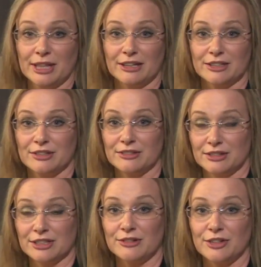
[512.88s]
without
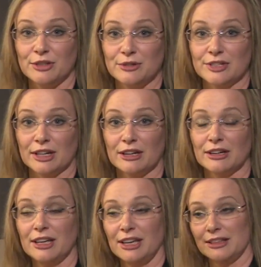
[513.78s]
the diffuser,
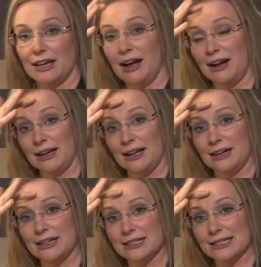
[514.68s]
the
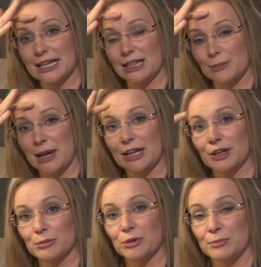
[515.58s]
highlights in the
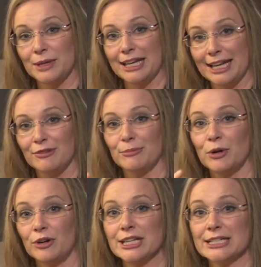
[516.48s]
makeup would be even
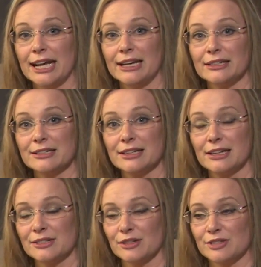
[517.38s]
more intense.
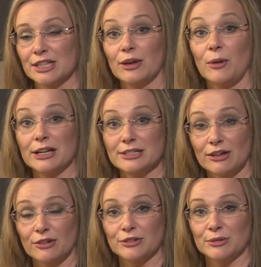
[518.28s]
So obviously they're quite
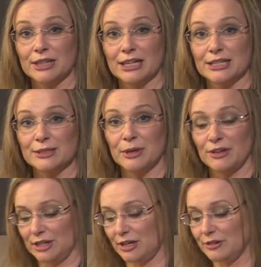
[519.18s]
soft with this, but
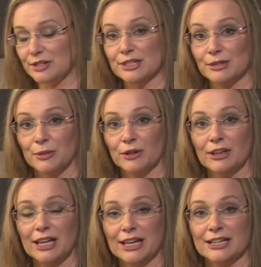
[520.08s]
if they're noticeable,
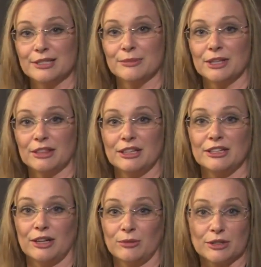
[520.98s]
it's something that
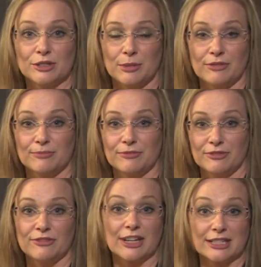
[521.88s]
you don't want to be
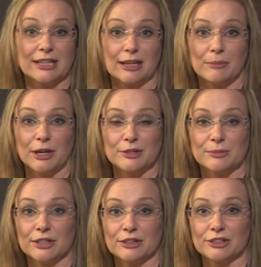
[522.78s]
fixing in
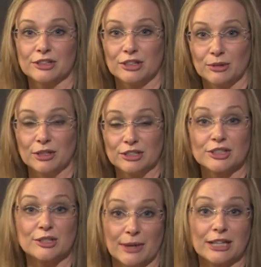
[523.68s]
post-production. You want to
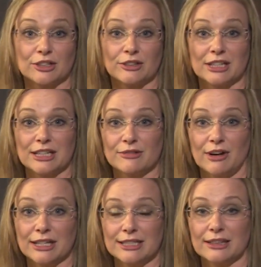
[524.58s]
just make sure that it's
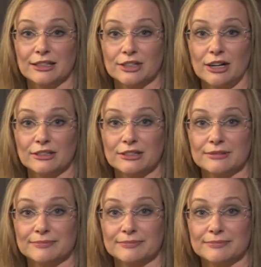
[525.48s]
right in the shot.